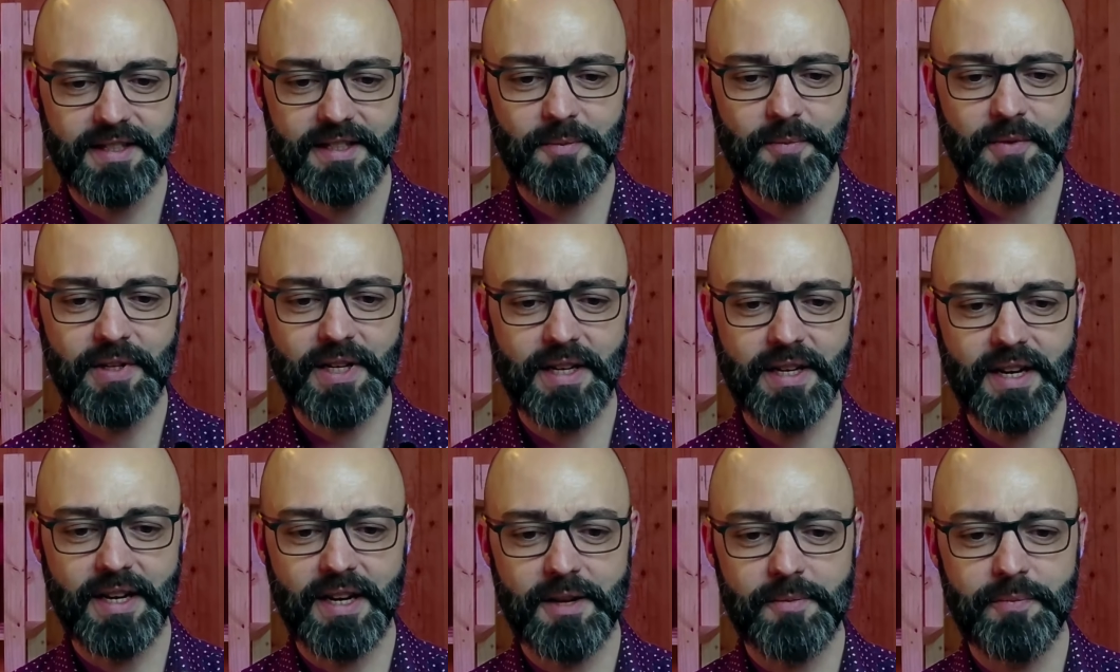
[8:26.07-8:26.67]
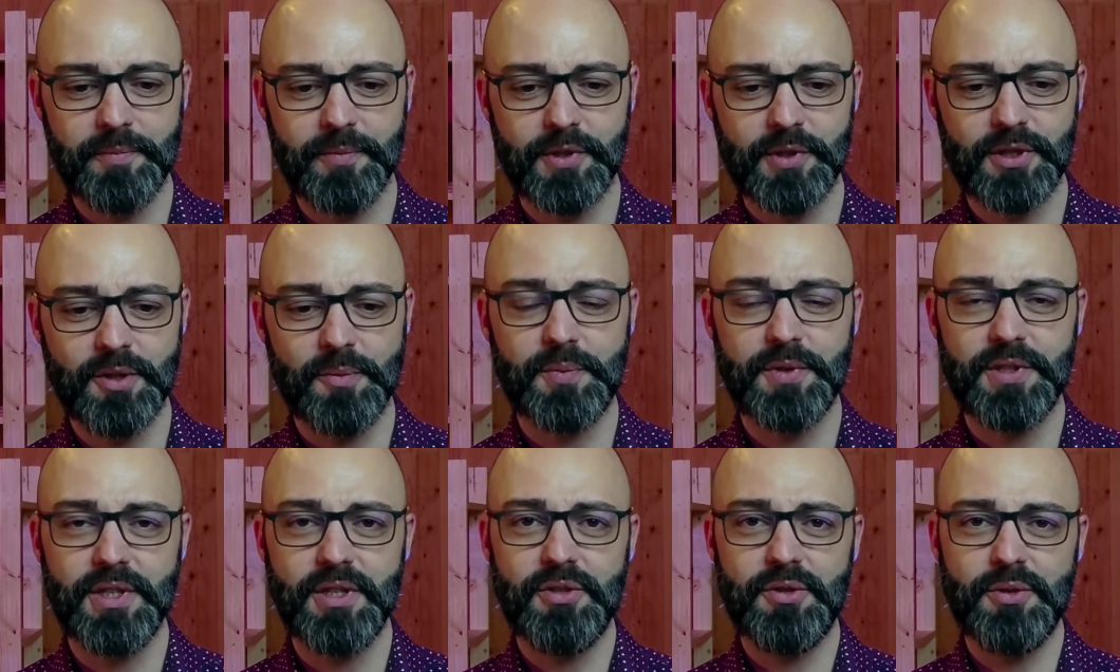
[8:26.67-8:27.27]
except that I'm
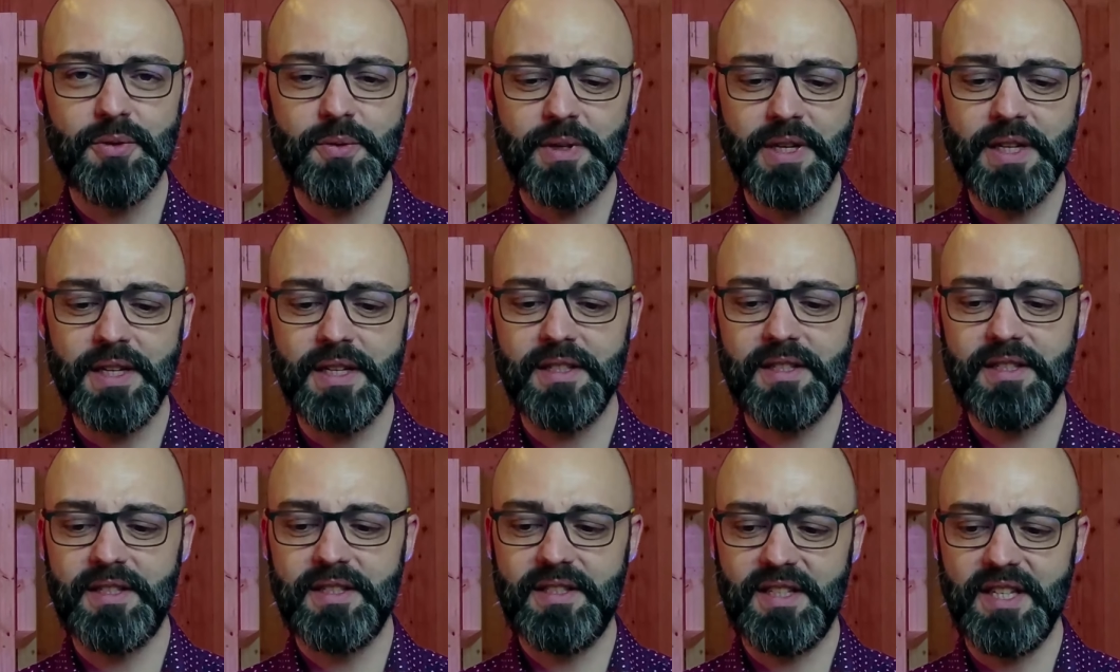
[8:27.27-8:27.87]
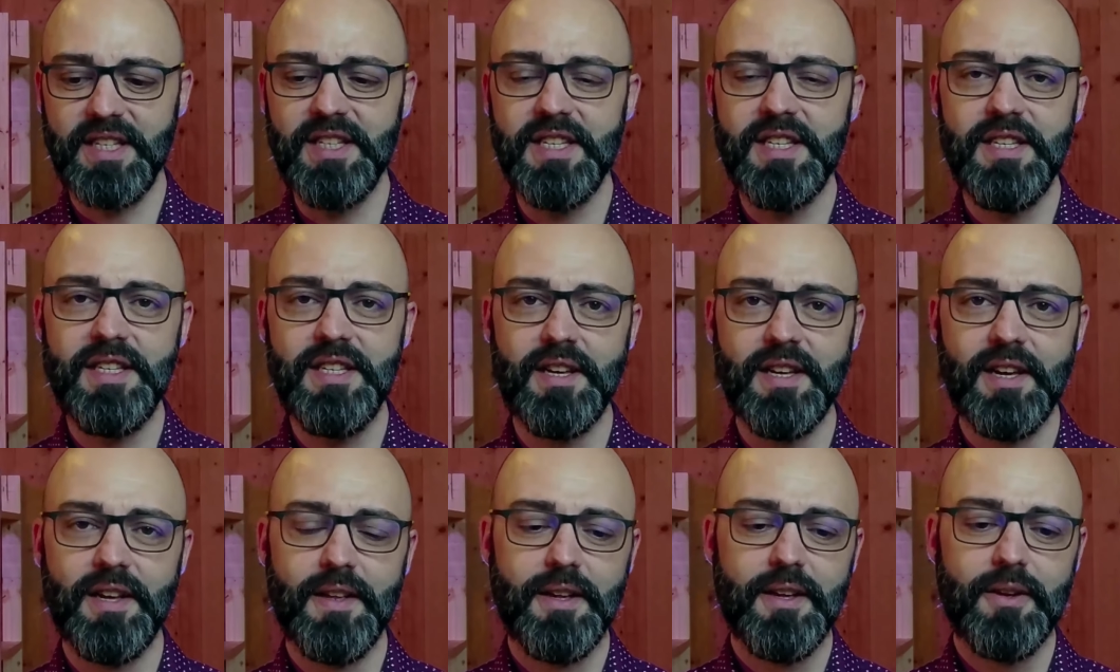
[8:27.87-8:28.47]
substituting
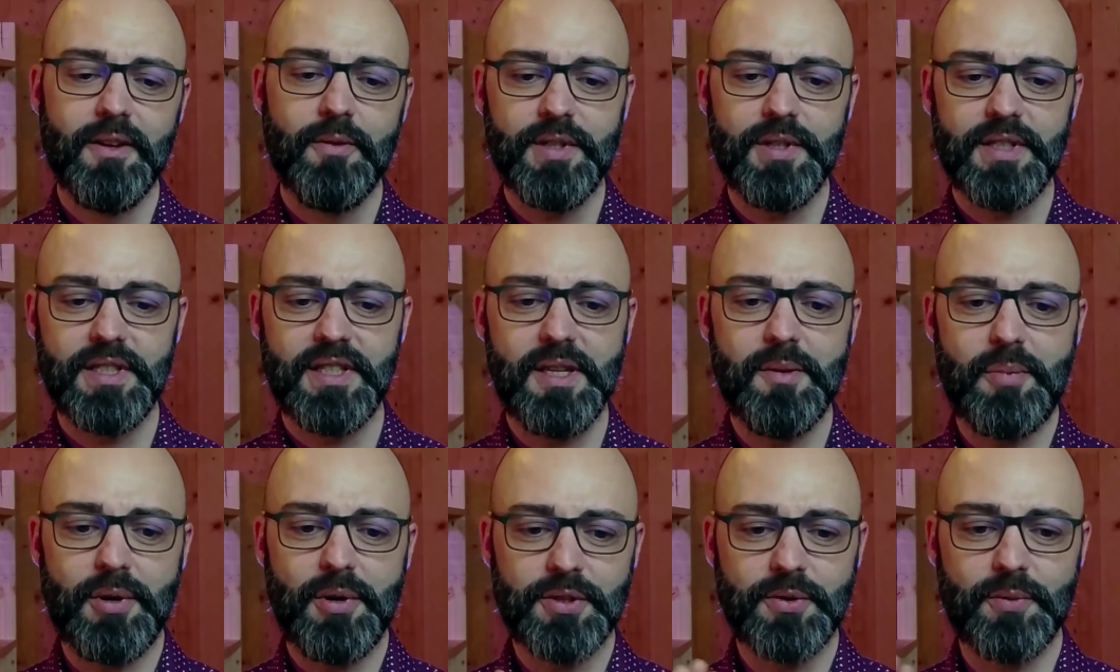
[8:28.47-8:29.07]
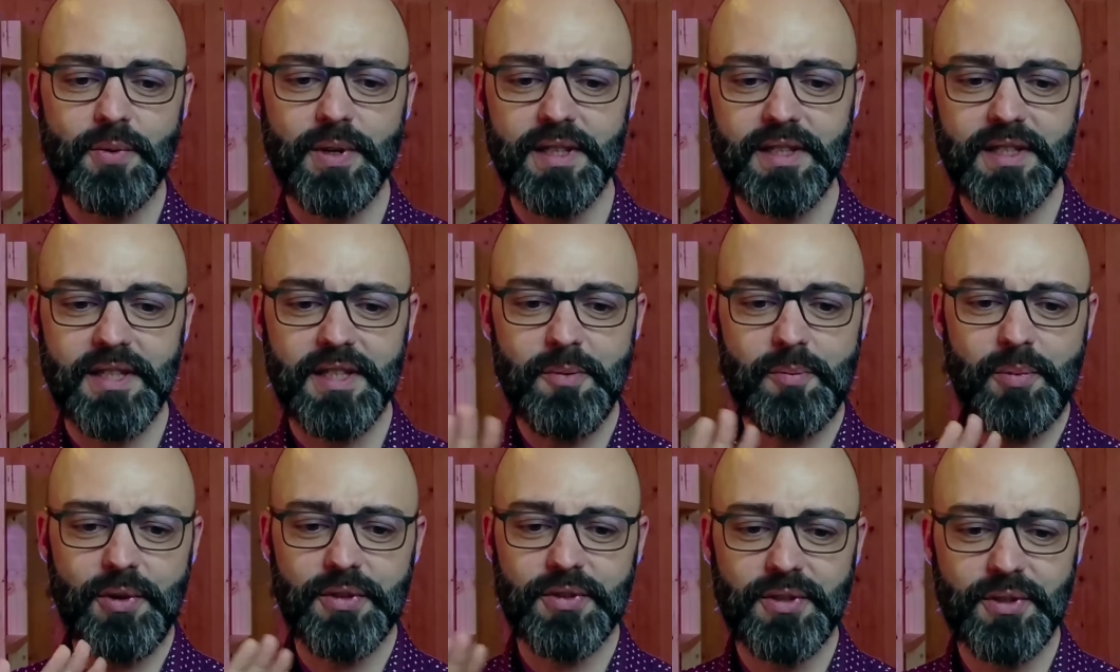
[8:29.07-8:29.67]
t with t plus
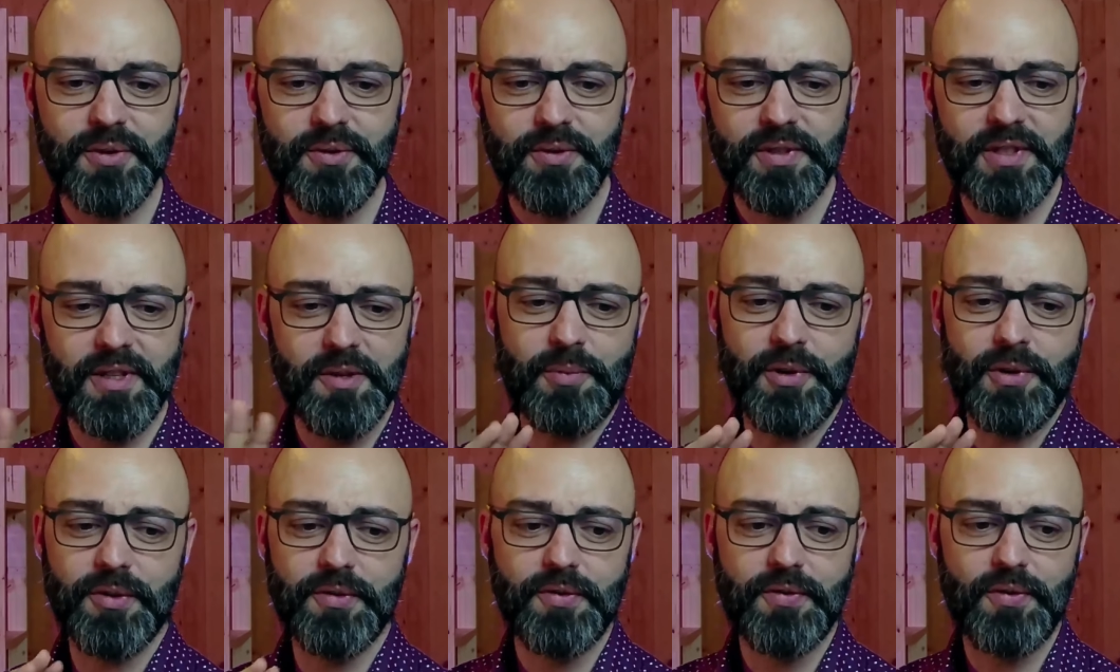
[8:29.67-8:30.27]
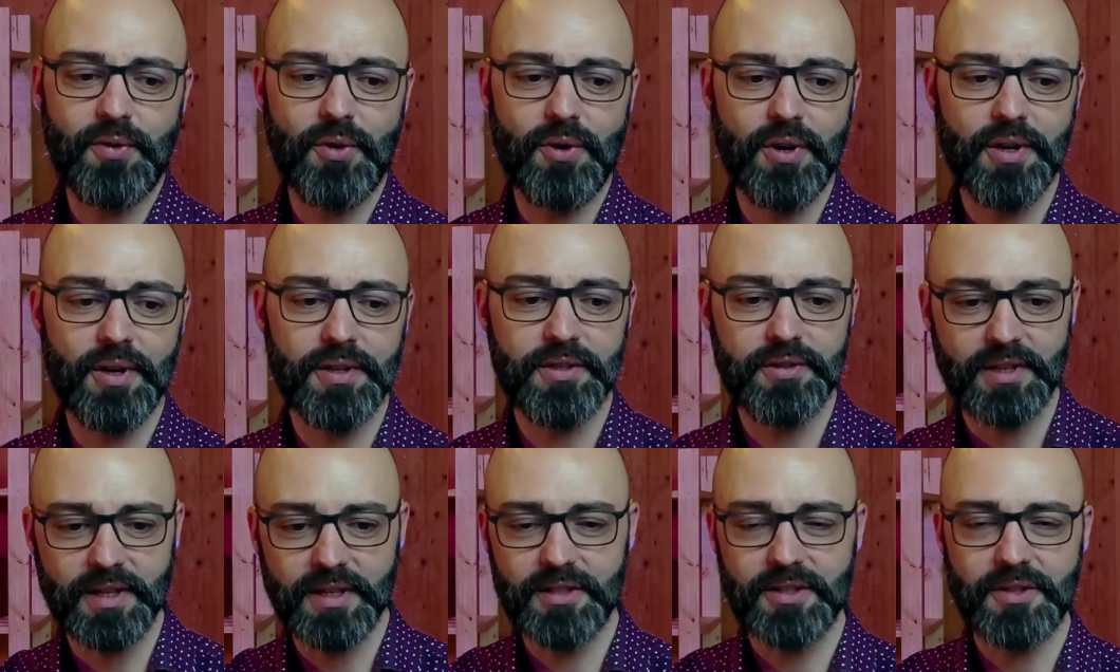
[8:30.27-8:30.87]
1, t plus 2, t plus
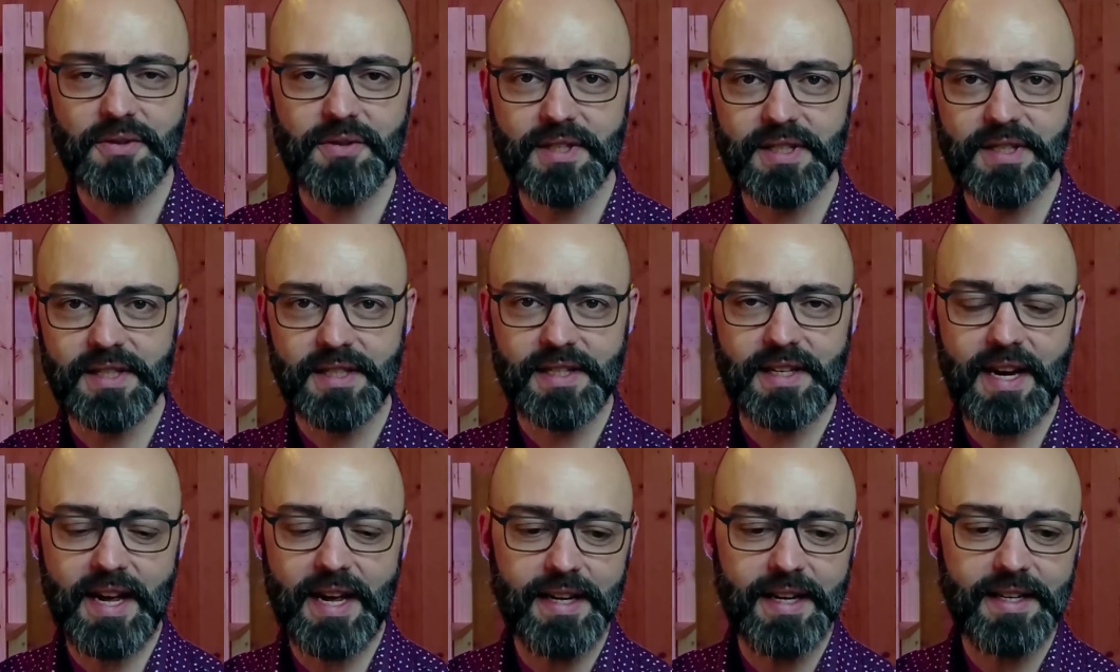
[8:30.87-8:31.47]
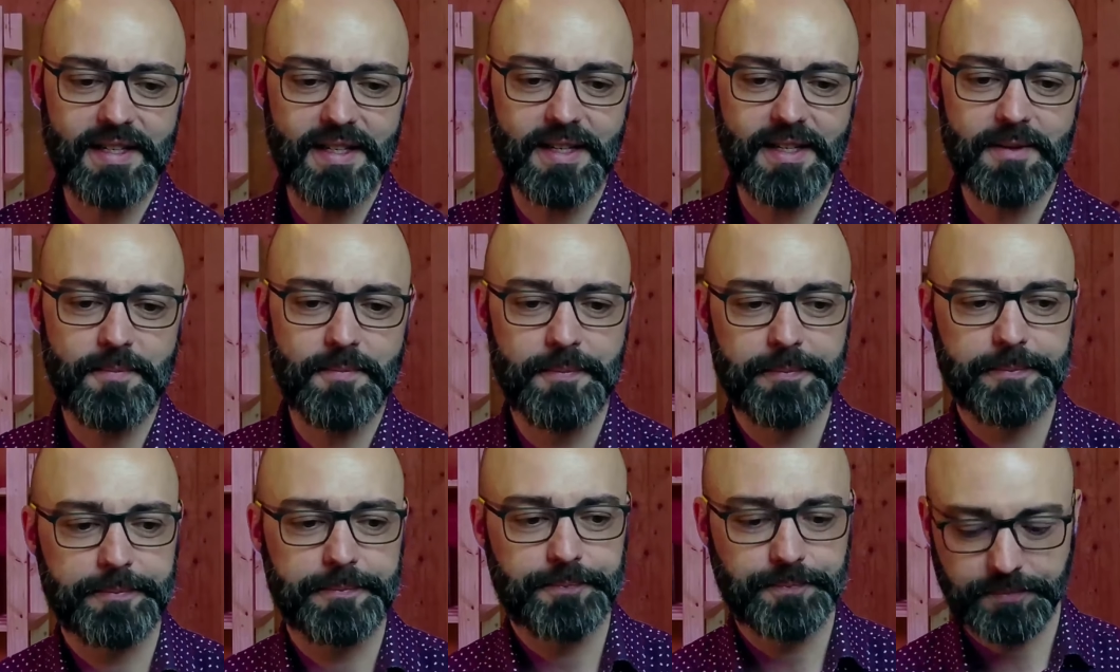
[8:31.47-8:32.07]
4 to slide
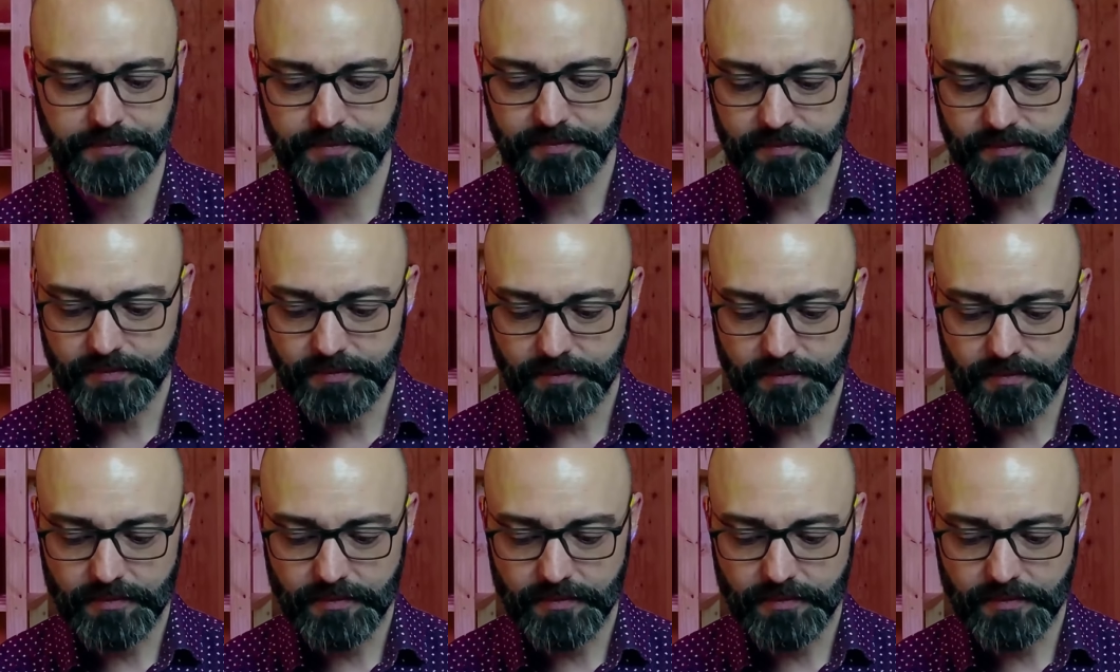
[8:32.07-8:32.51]
them.